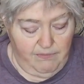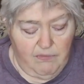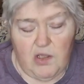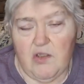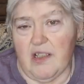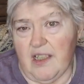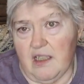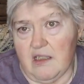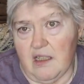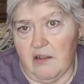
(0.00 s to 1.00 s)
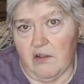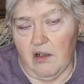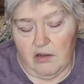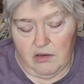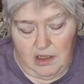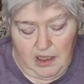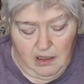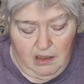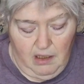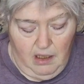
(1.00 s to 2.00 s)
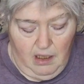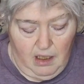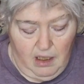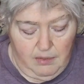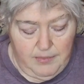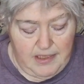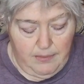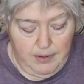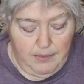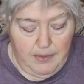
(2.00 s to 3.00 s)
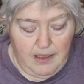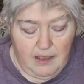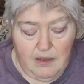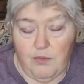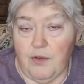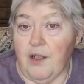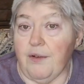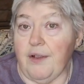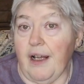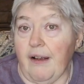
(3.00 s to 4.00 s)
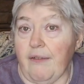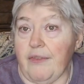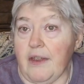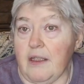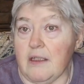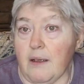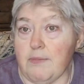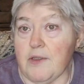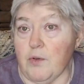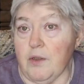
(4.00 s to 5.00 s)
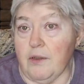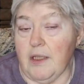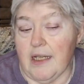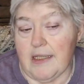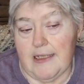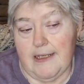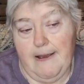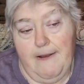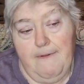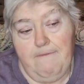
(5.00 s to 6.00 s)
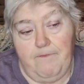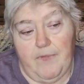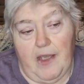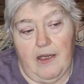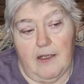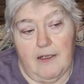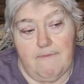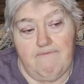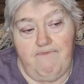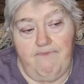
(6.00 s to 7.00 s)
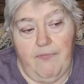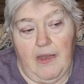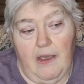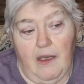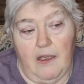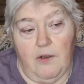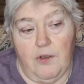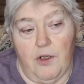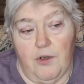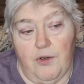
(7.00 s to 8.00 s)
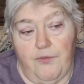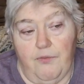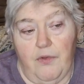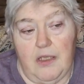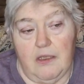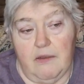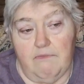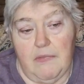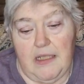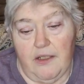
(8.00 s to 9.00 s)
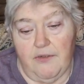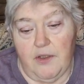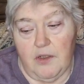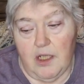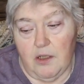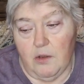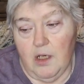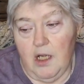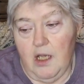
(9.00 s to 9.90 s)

mostly container gardening um, simply because we don't have the topsoil yet. Um, I don't know if eh, many of you know,